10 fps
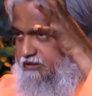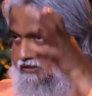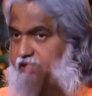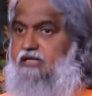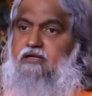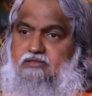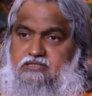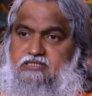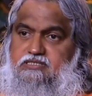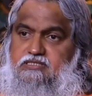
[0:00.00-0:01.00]

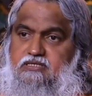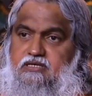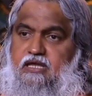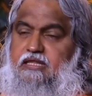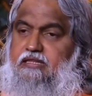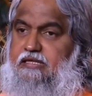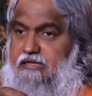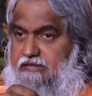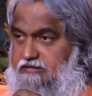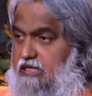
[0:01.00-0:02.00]
deals and the
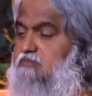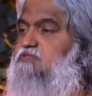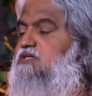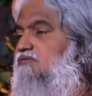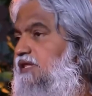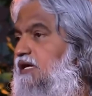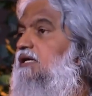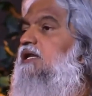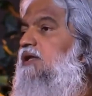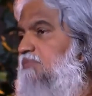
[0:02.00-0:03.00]
terms of the
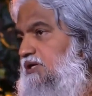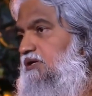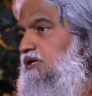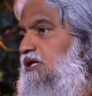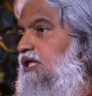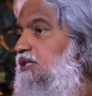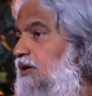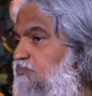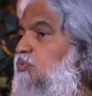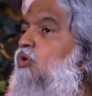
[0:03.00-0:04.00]
agreement
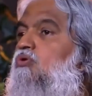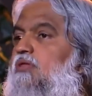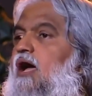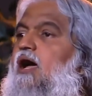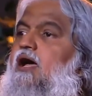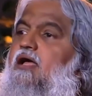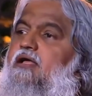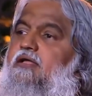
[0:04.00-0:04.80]
that both are